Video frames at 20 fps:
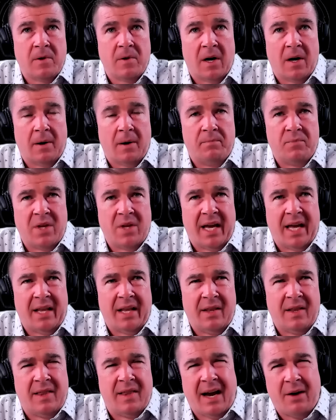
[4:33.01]
Um,
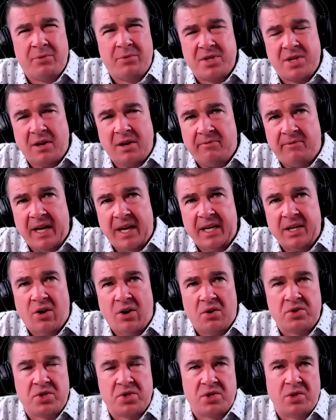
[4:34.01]
and that was conveyed
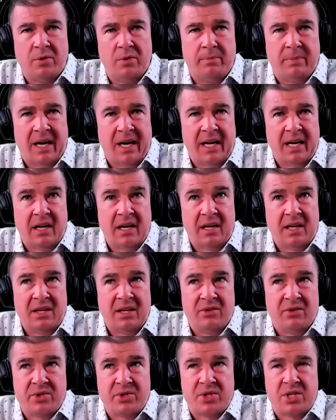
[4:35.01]
also by
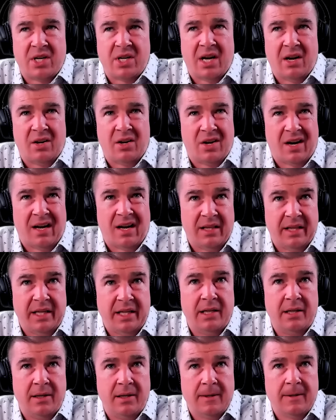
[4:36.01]
Anil's uh,
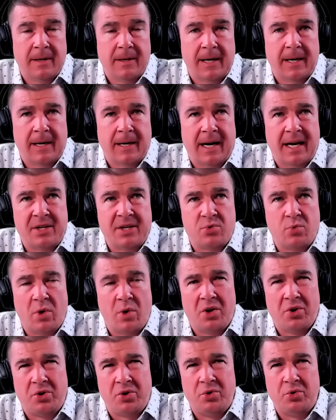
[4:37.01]
colleague uh, as
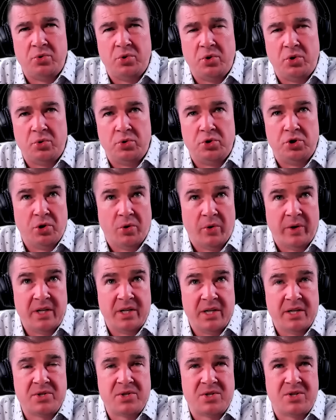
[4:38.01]
well, who, who
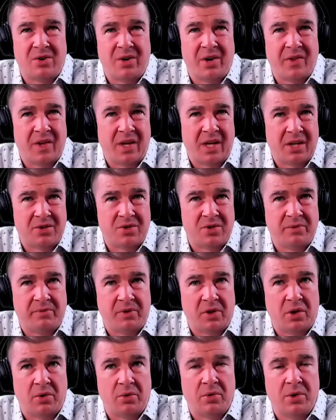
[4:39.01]
joined us during the
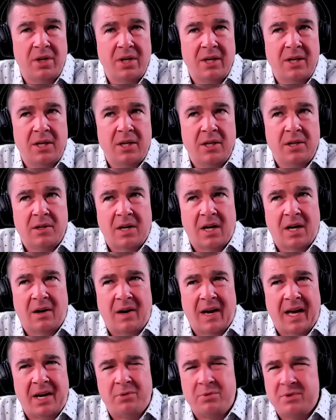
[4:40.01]
interview. Uh,
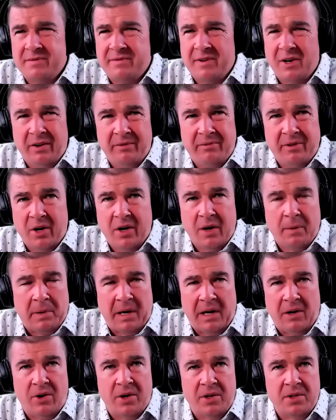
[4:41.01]
and it was very, very
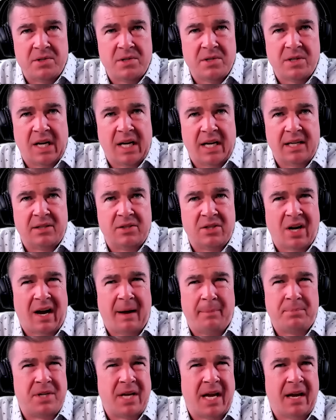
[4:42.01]
apparent uh,
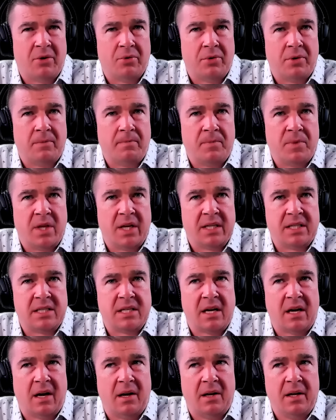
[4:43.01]
top down that
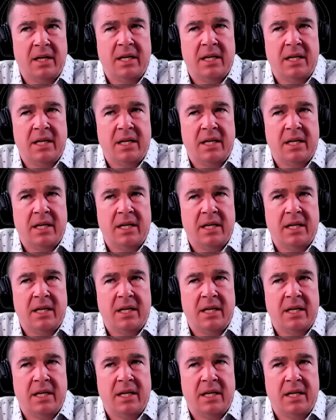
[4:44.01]
uh,